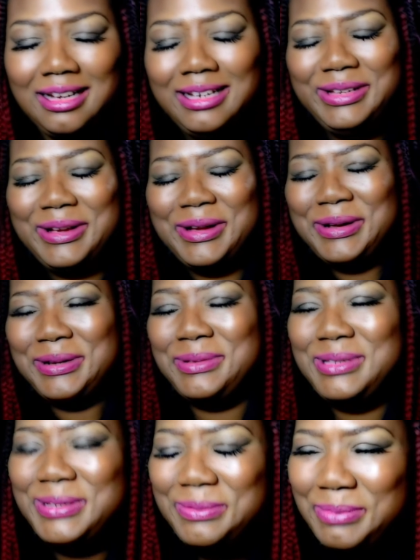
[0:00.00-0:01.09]
You're going
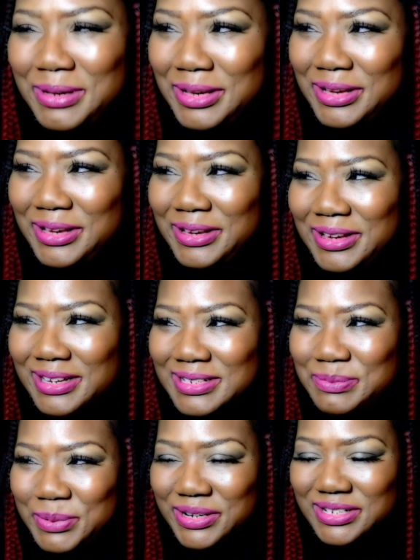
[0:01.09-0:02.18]
to be
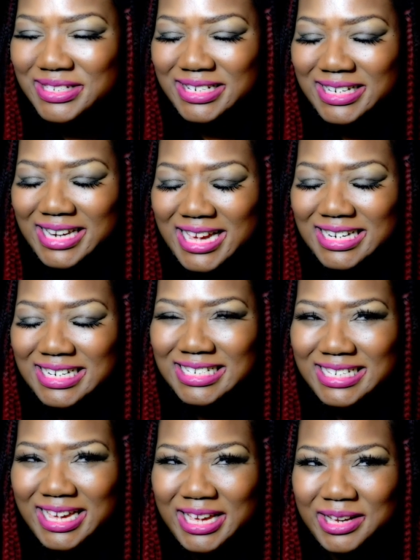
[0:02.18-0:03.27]
experiencing a lot of the
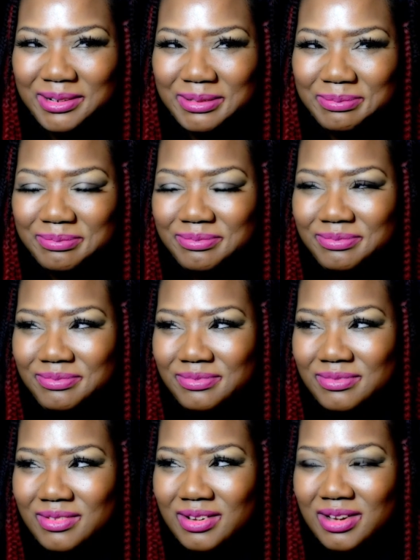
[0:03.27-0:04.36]
same
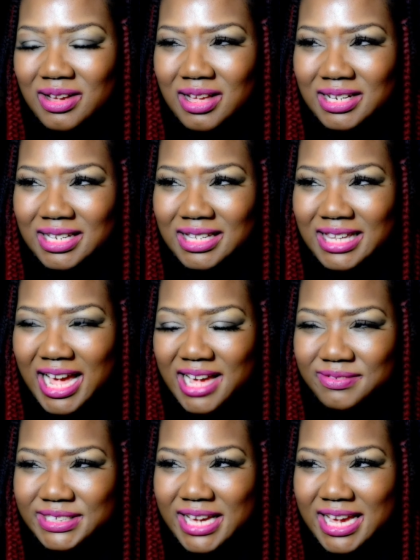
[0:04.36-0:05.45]

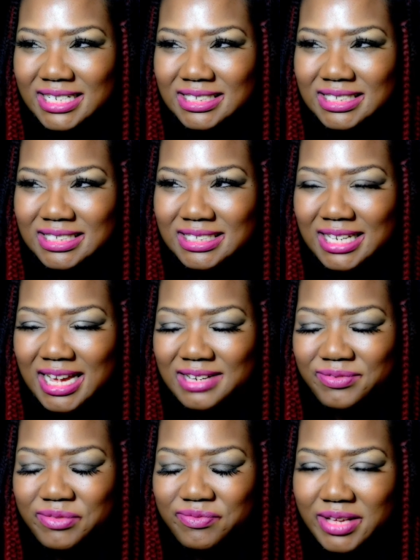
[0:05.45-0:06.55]
life changes,
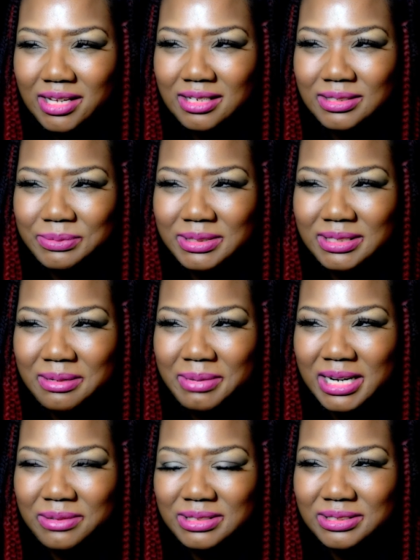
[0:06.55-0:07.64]
life events with
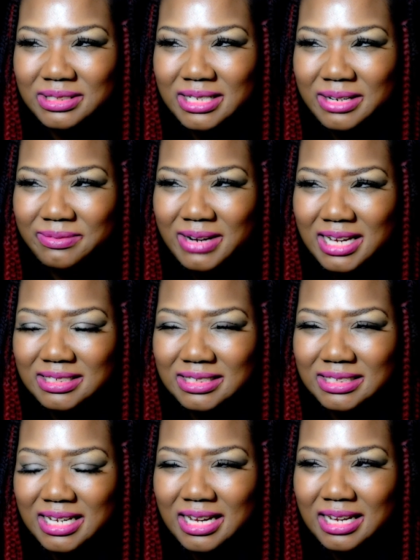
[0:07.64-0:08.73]
somebody with your same rising
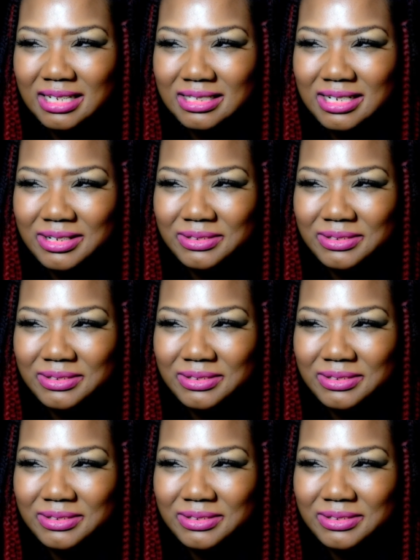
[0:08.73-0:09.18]
sign.